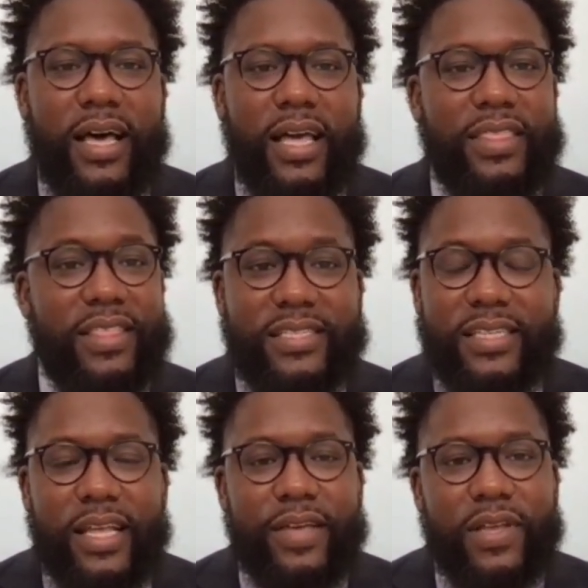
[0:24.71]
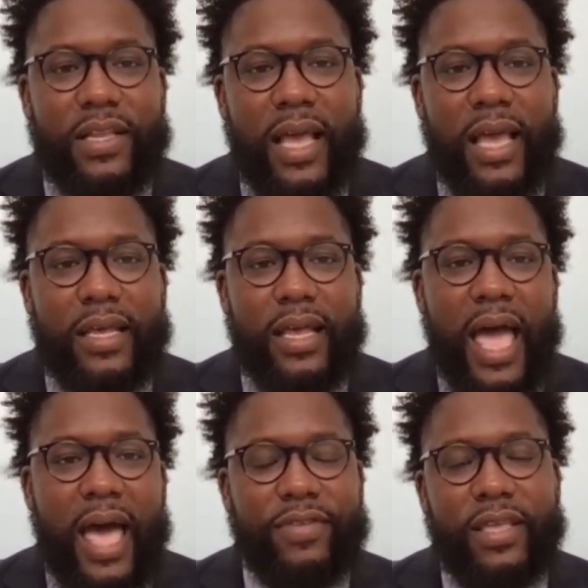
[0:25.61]
in the city of Atlanta
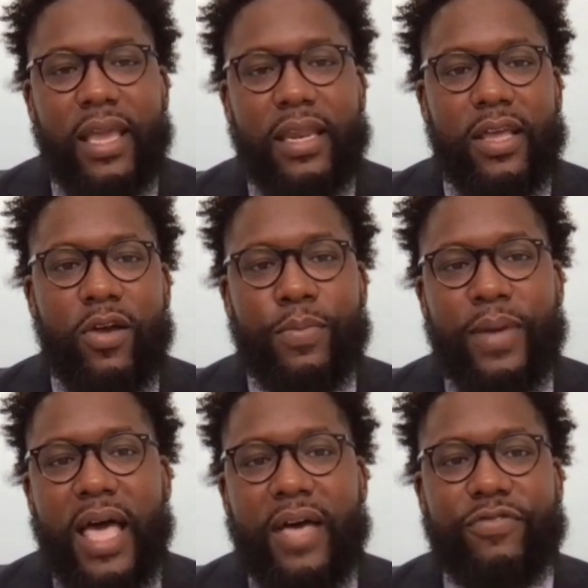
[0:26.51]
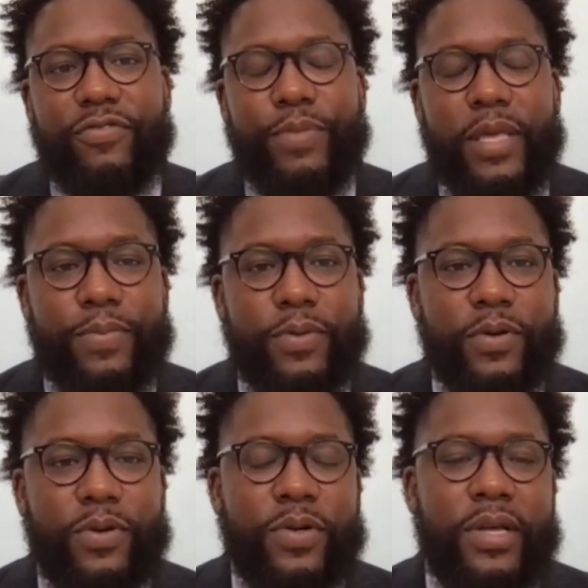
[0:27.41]
advocating on behalf of
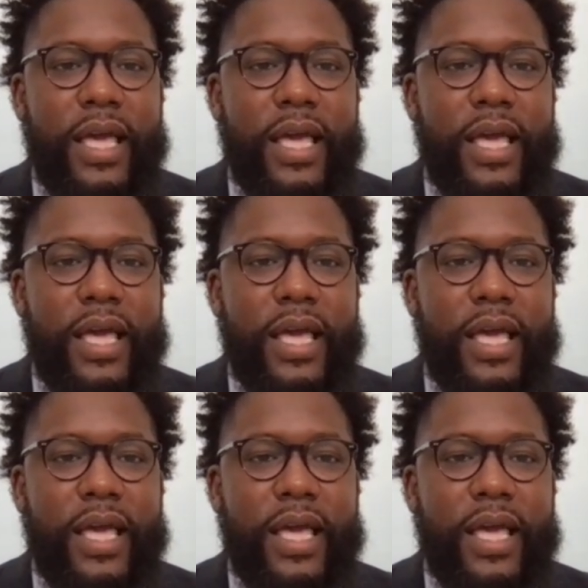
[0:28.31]
people